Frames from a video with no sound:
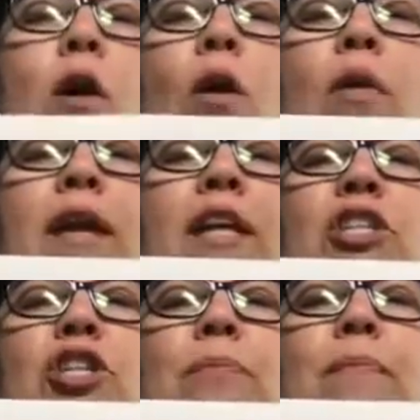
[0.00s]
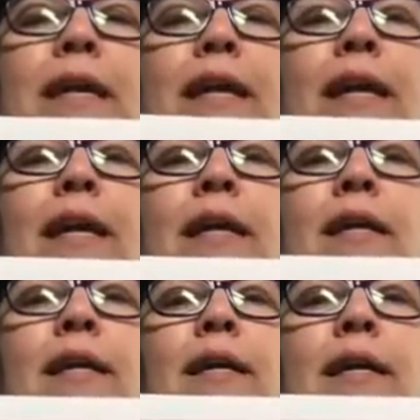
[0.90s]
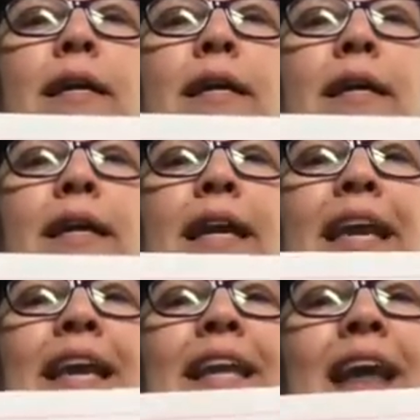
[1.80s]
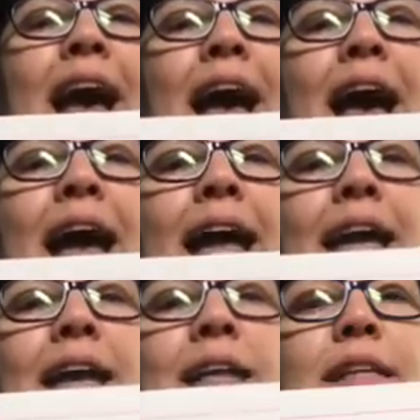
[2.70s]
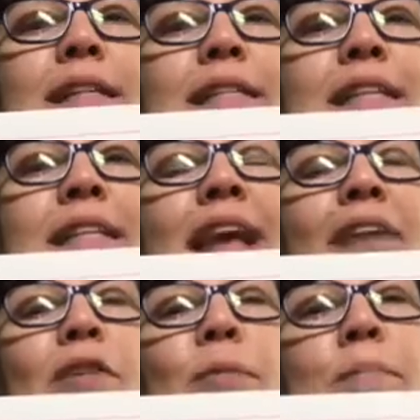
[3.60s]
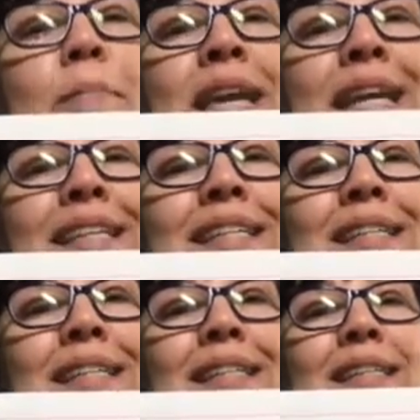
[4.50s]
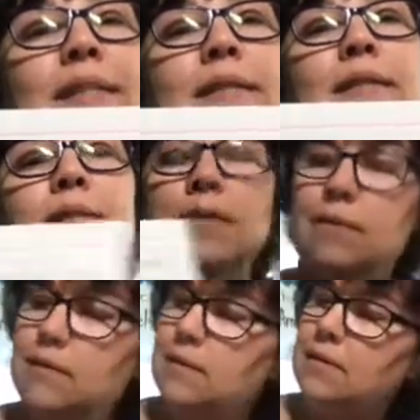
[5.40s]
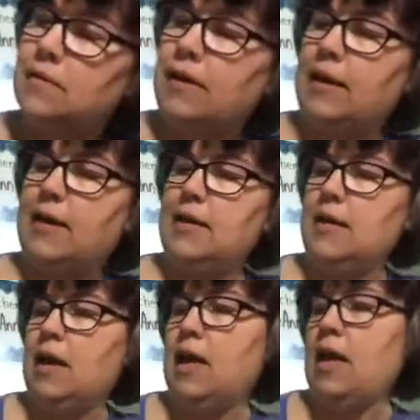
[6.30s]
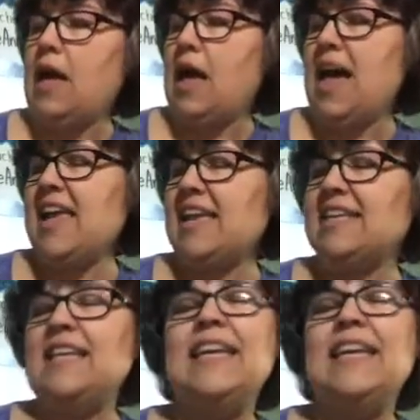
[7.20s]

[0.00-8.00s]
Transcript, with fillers: Oh, it should be he and I didn't ever meet. Okay? I and